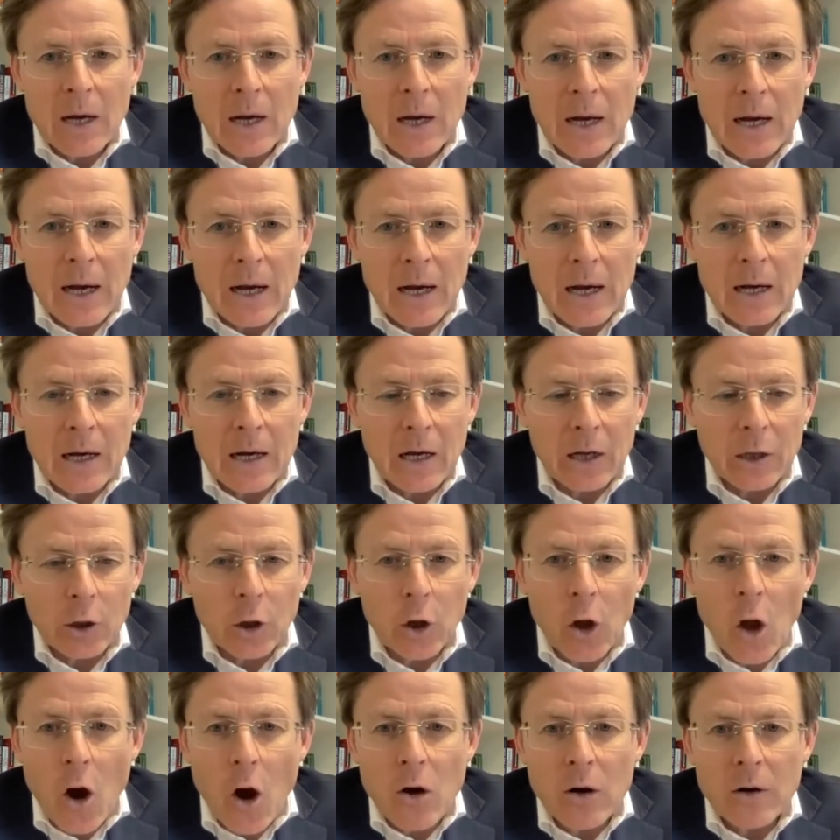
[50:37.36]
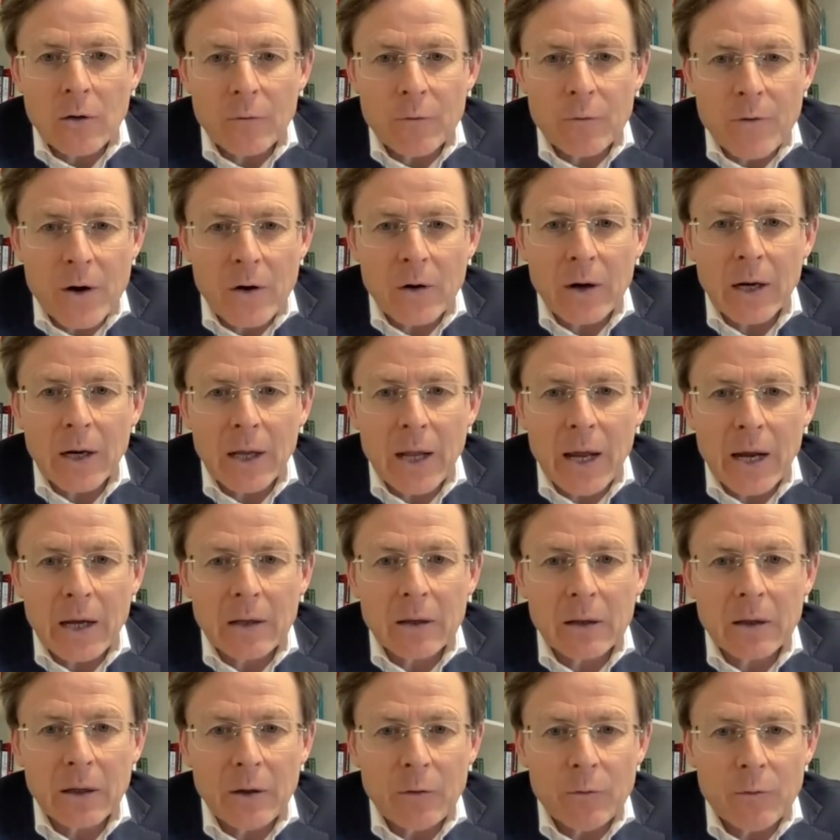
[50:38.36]
a long, very
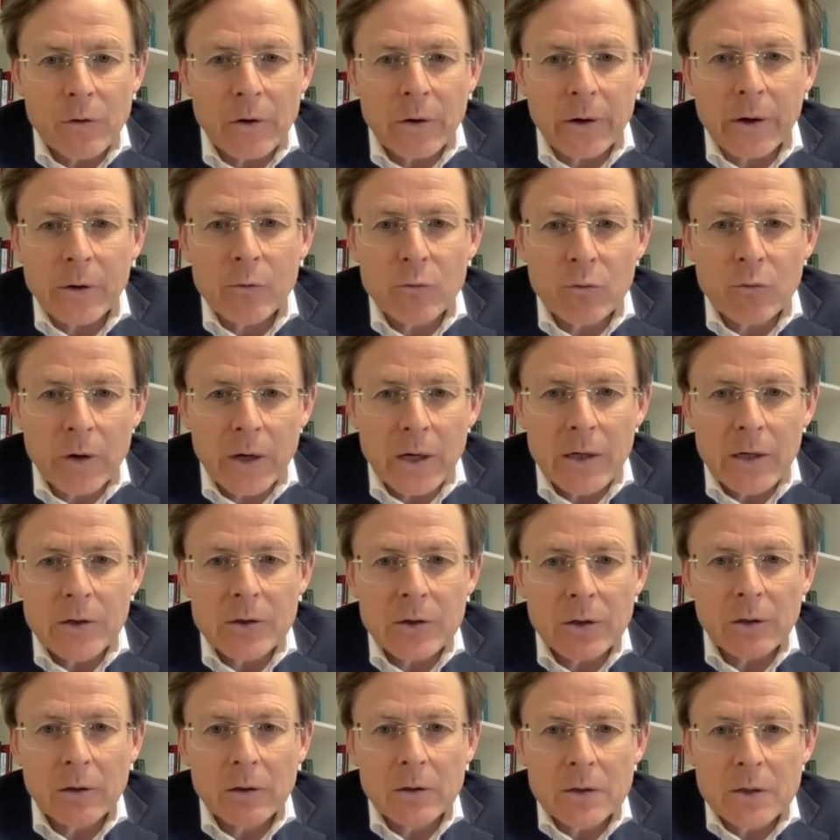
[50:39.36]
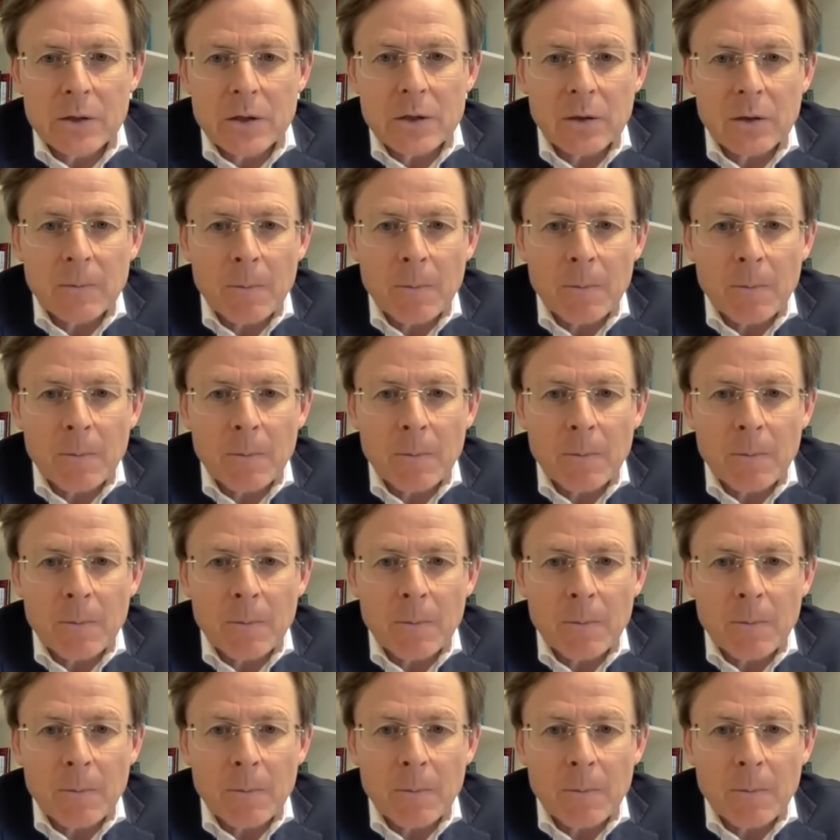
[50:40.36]
lengthy, very reasoned